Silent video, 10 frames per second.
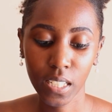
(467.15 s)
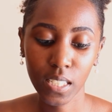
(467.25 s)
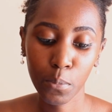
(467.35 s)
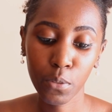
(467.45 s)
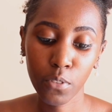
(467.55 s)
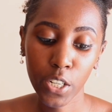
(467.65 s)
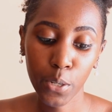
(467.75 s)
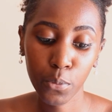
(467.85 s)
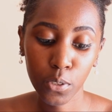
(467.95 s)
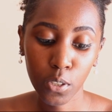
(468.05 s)

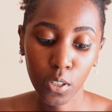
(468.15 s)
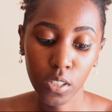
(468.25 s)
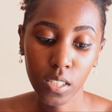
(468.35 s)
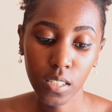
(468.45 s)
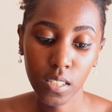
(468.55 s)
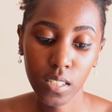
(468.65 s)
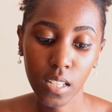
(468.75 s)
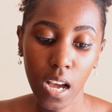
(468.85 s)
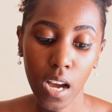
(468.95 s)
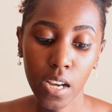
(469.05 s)
Semi-variable costs
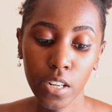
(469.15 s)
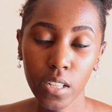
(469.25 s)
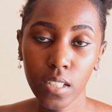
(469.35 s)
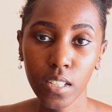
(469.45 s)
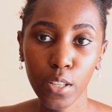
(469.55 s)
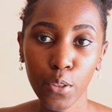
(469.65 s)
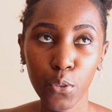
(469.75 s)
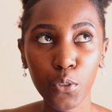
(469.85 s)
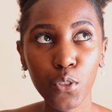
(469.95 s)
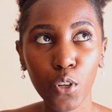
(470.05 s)
are
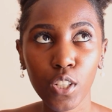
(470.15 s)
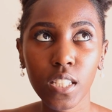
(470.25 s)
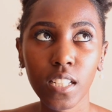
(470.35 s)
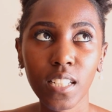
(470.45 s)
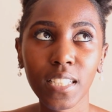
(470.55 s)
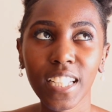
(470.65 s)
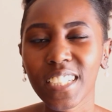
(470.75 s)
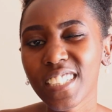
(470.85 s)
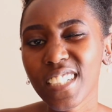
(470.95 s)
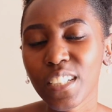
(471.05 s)
those costs that are
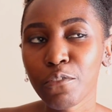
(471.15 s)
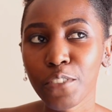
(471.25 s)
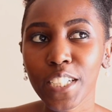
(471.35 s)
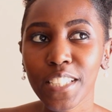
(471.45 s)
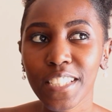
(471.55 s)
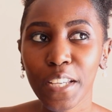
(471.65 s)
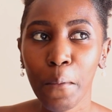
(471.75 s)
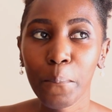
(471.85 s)
technically fixed,